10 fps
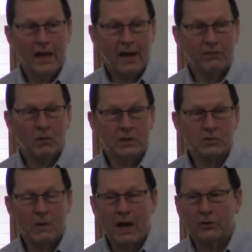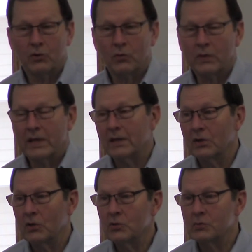Every once in a while, you'll read in
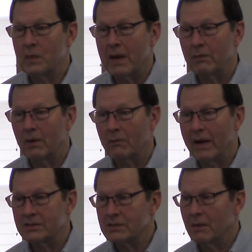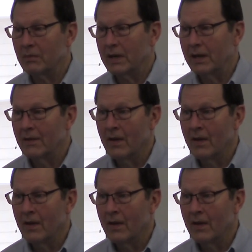the newspaper about somebody,